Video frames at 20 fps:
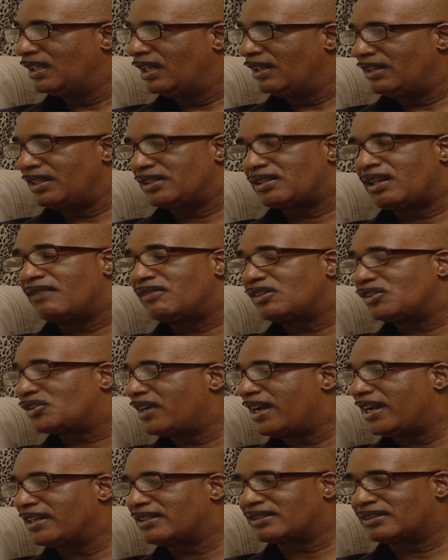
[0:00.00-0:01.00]
There's other
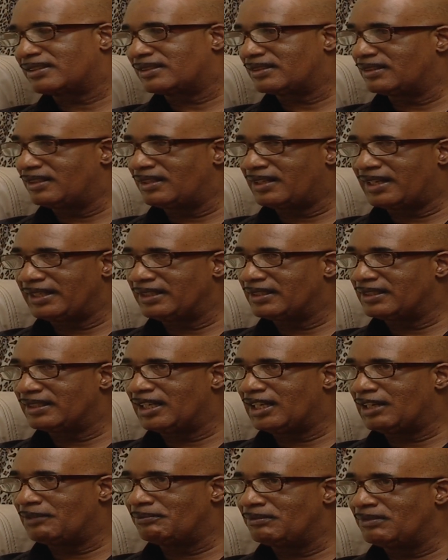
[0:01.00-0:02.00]
tracks like
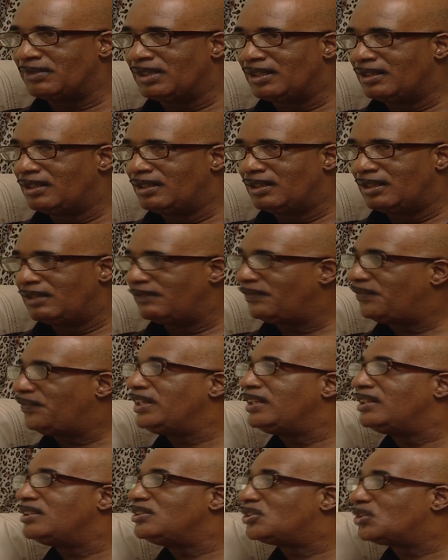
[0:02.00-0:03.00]

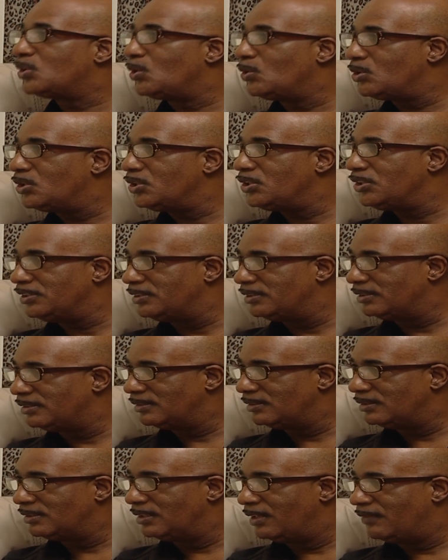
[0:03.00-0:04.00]
Feeling So Good.
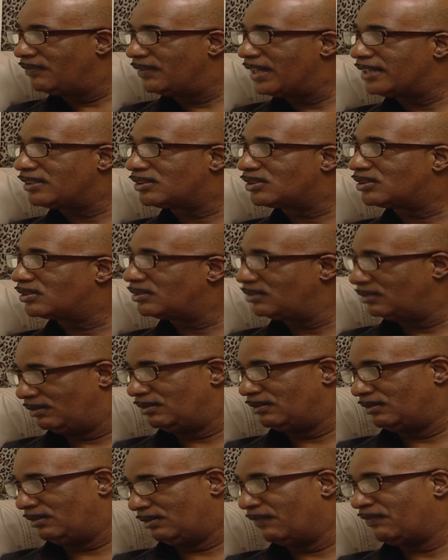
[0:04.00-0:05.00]
That's
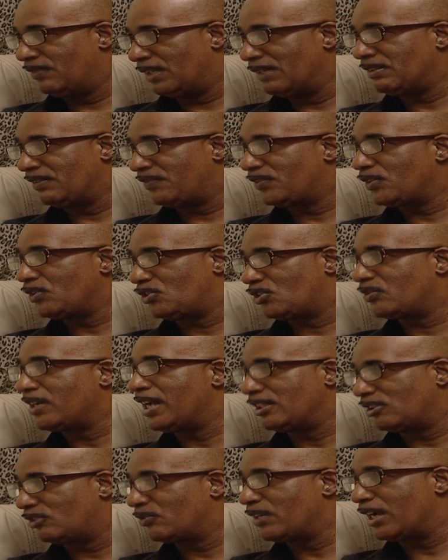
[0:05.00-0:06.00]
the very first
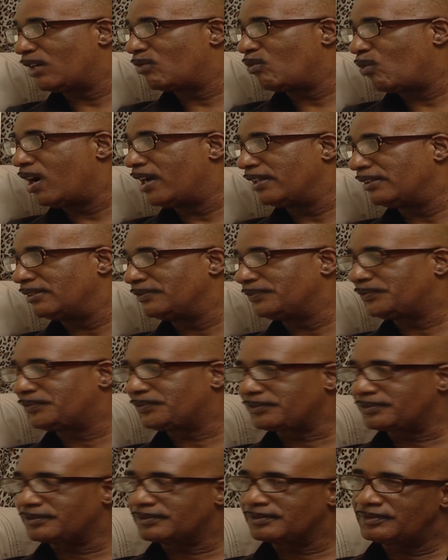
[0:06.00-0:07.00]
track, track 1.
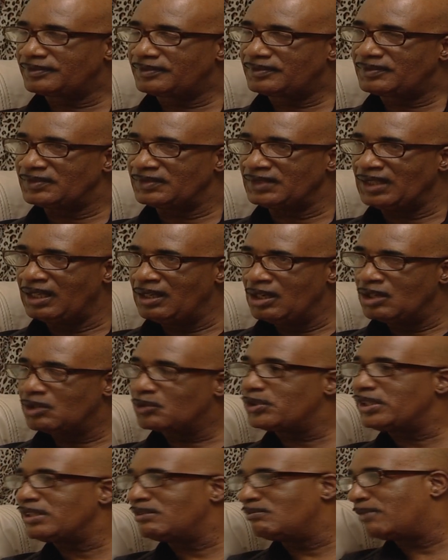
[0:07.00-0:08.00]

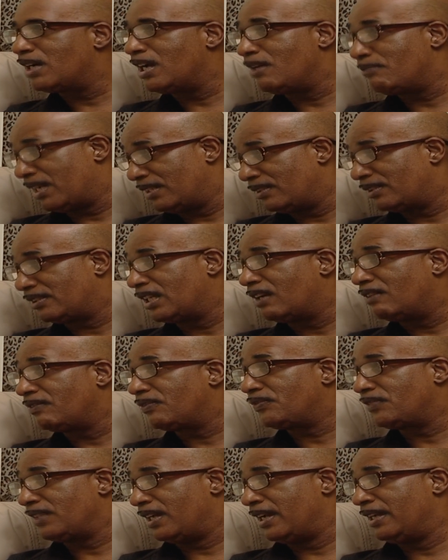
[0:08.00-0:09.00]
Written by
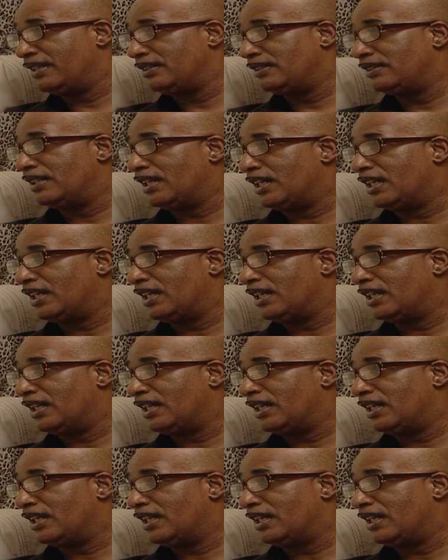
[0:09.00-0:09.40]
myself and